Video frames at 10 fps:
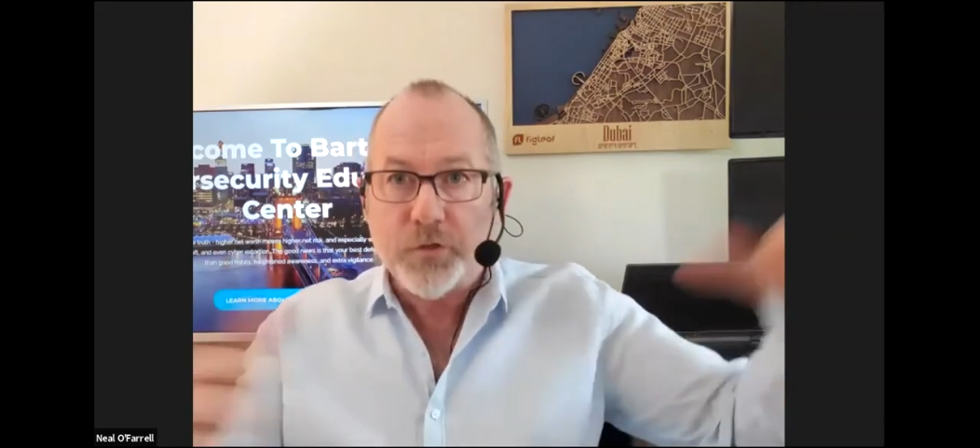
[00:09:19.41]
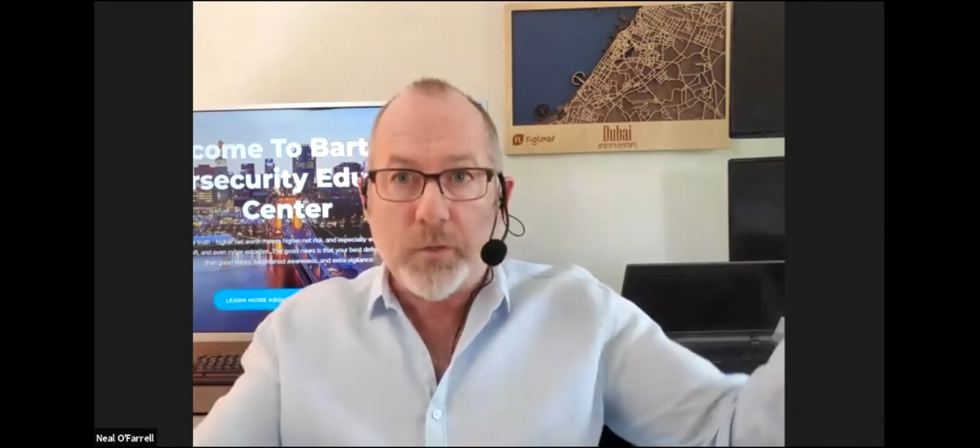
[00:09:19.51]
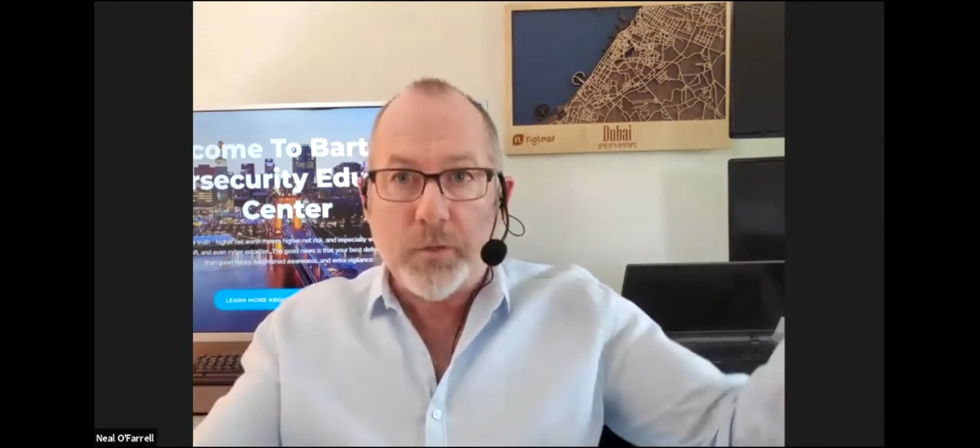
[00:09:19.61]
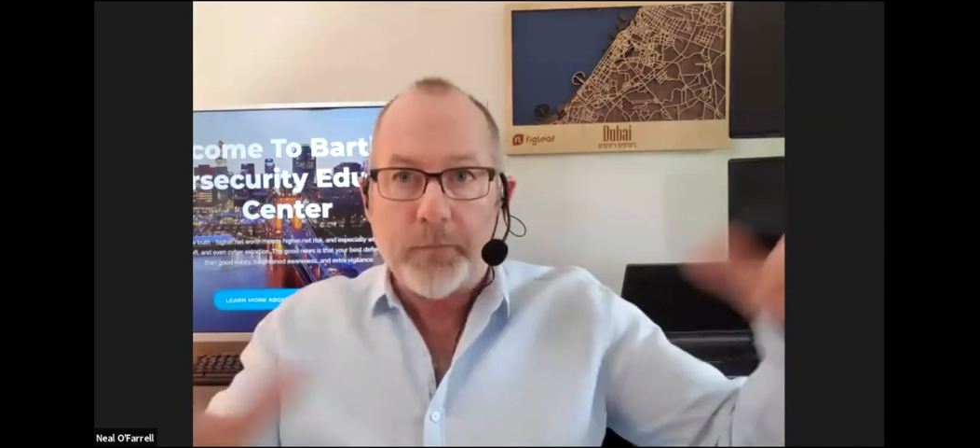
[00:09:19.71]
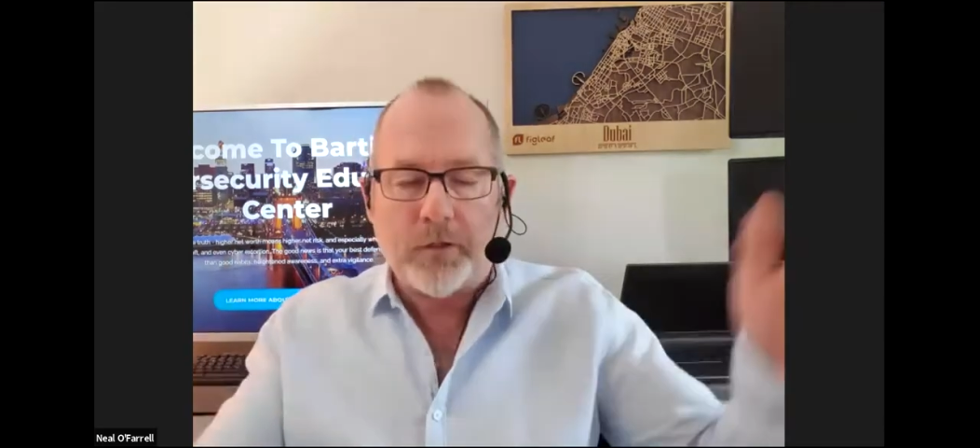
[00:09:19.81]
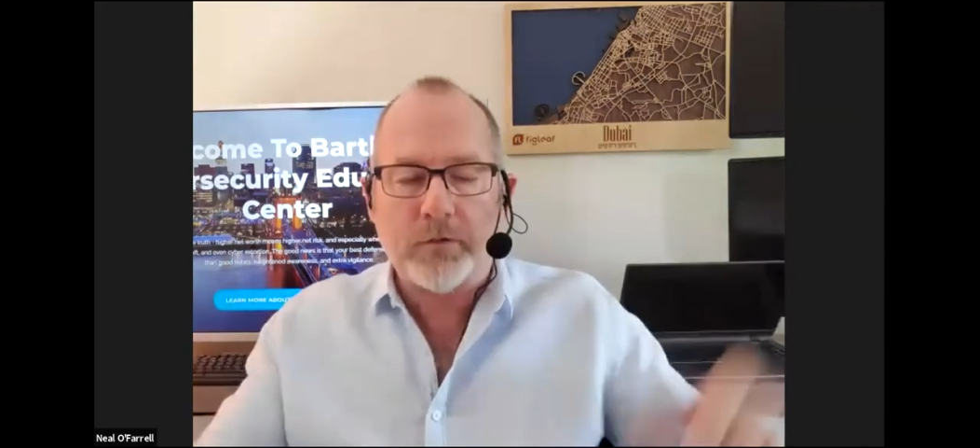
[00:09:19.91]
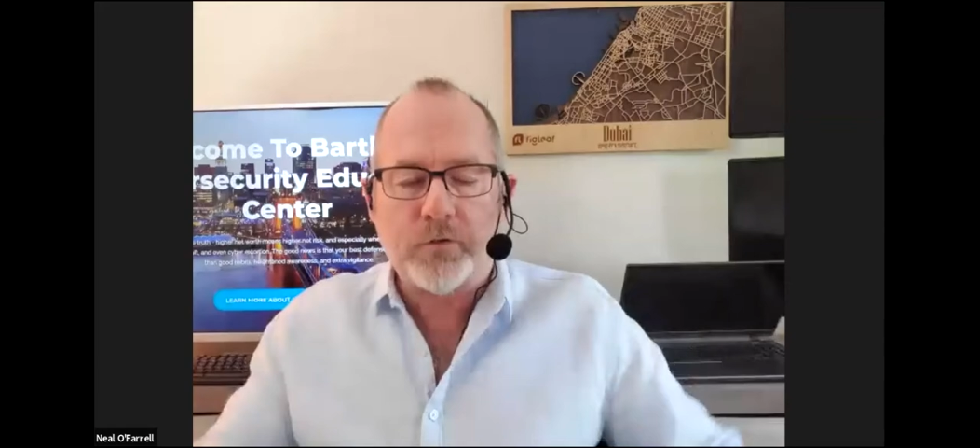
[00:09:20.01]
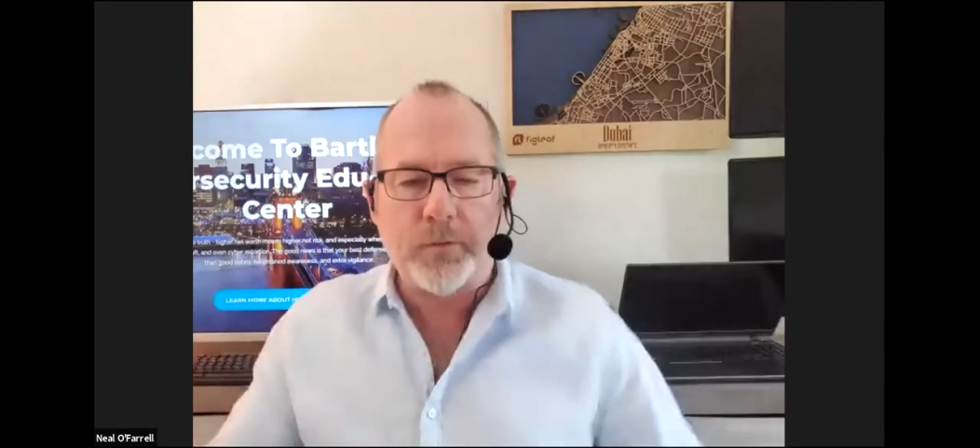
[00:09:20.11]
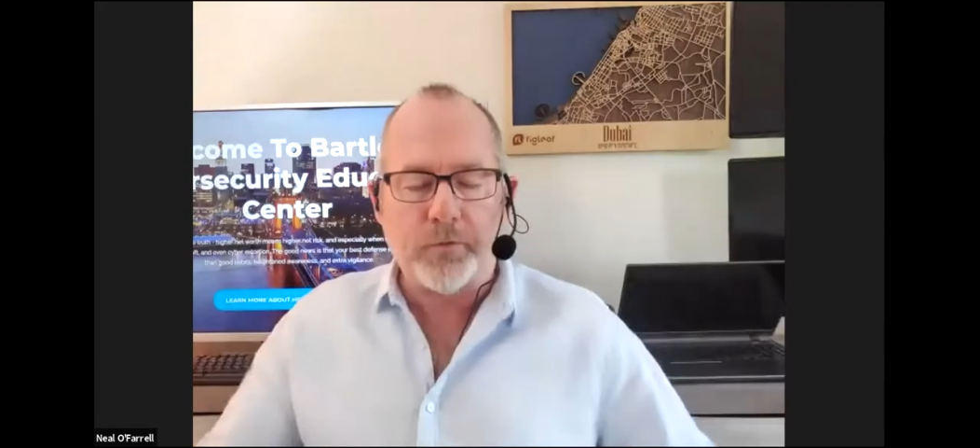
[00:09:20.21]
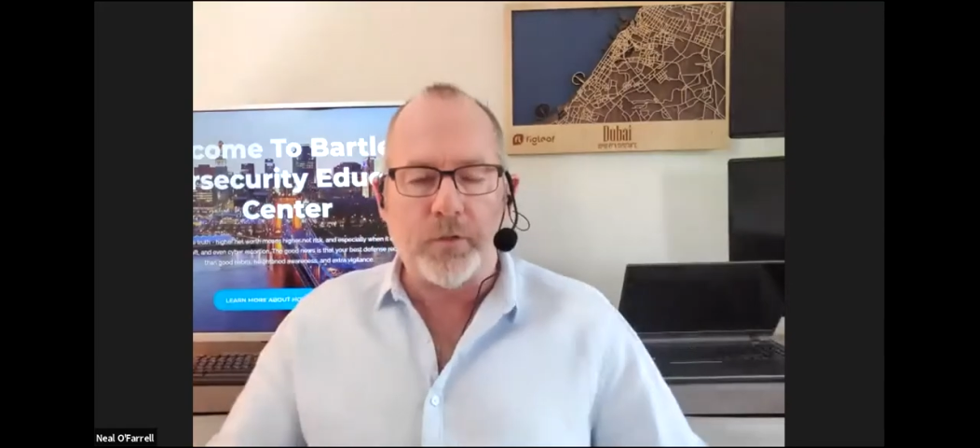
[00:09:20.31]
web and all
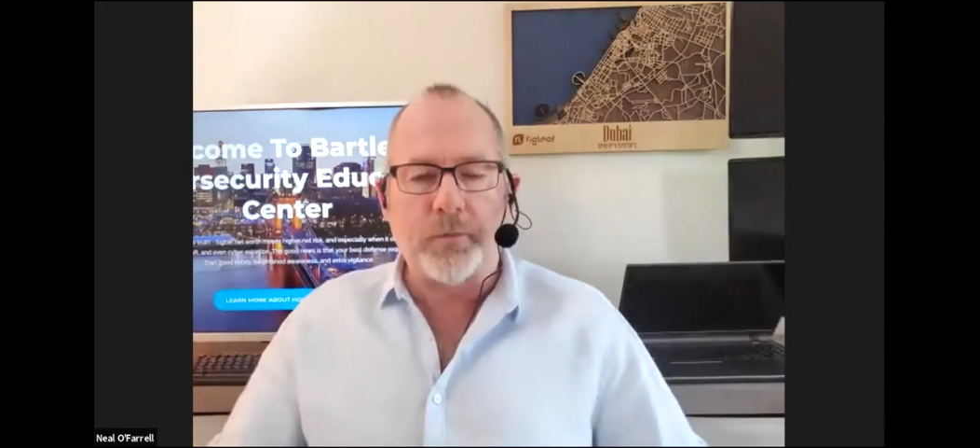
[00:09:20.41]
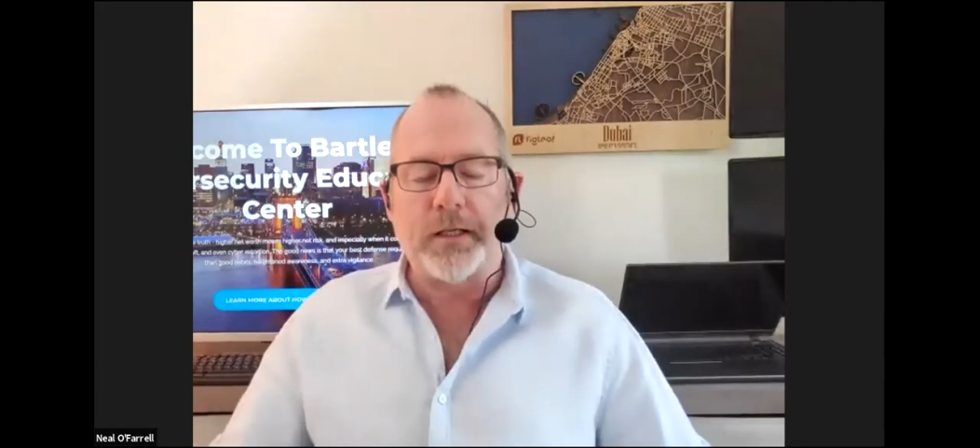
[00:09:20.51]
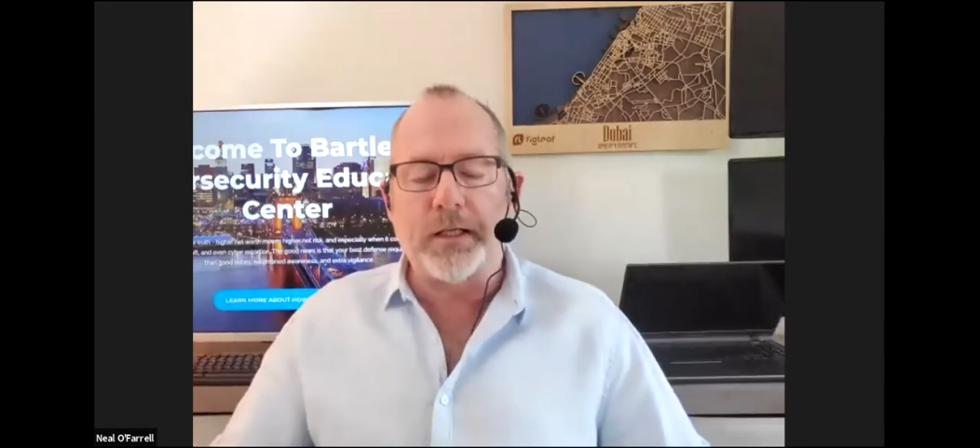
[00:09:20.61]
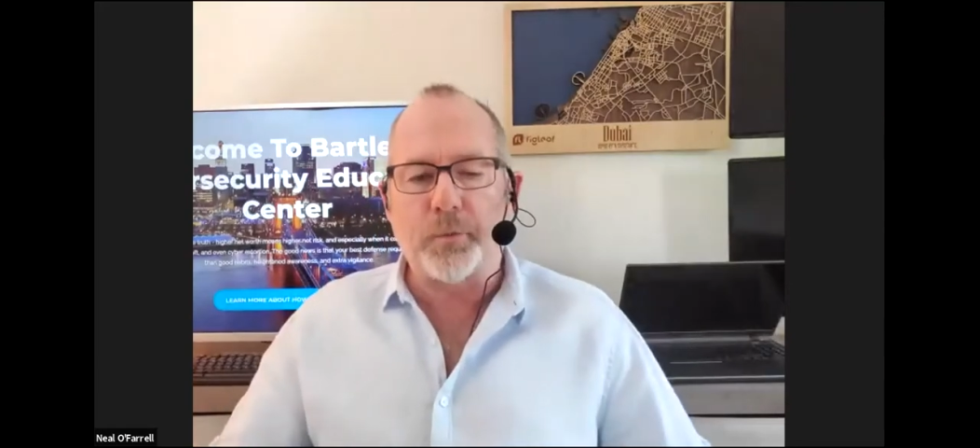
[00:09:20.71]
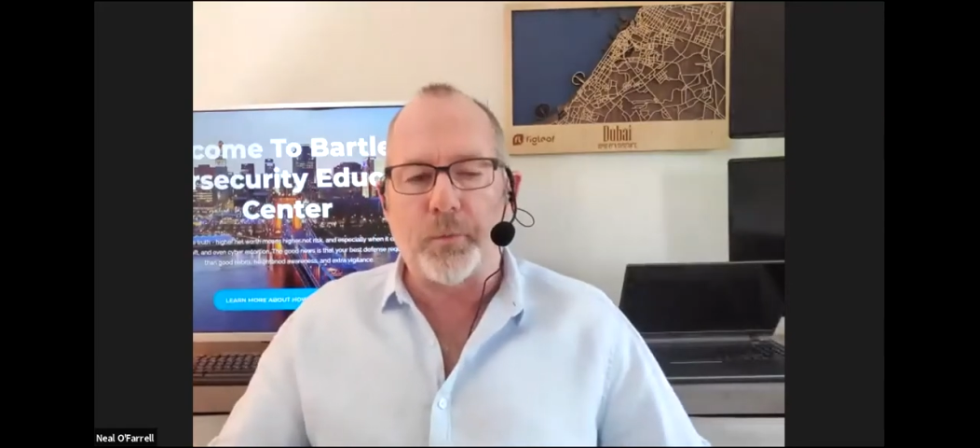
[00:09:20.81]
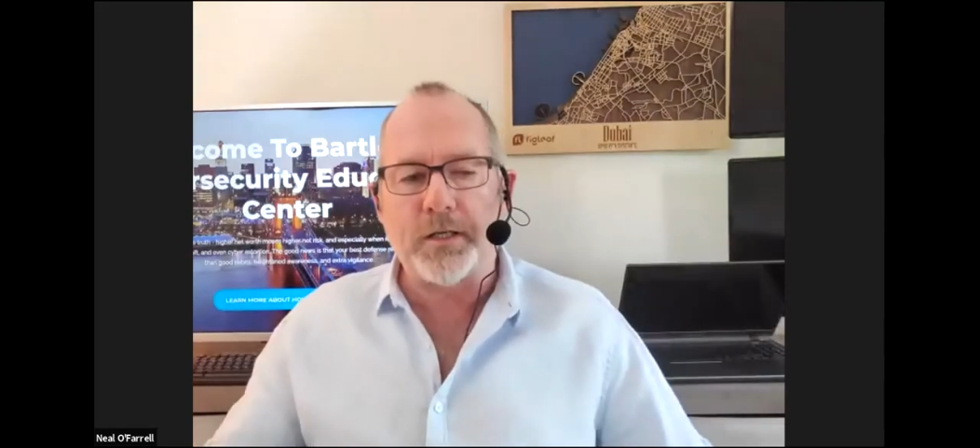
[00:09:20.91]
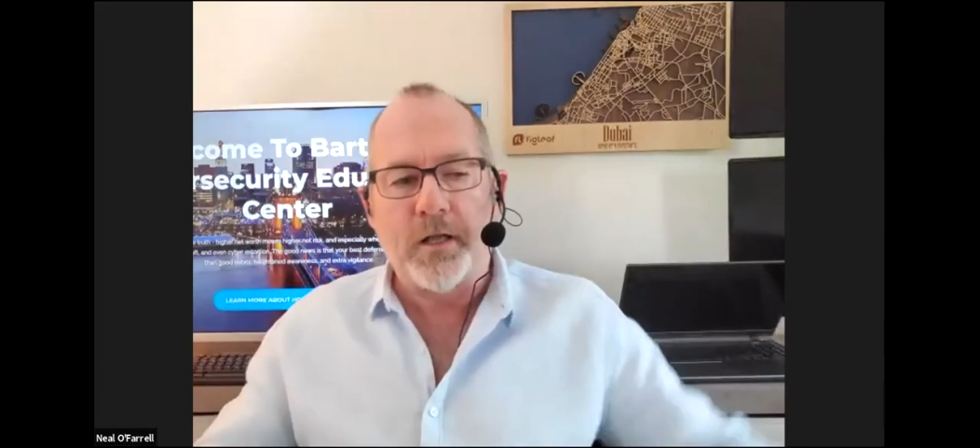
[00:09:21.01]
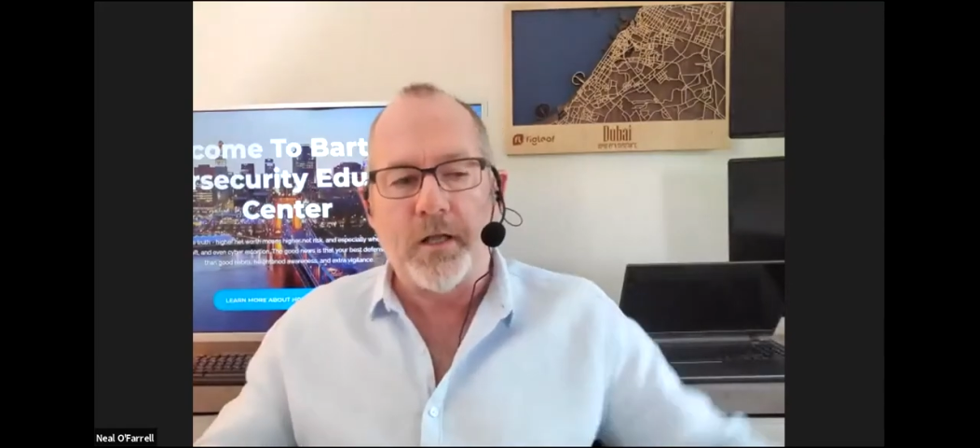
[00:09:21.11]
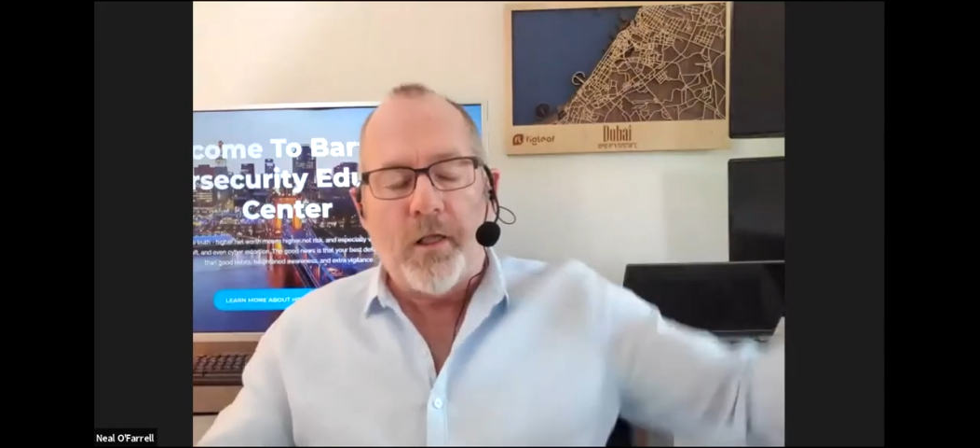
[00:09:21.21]
crim, criminal enterprise,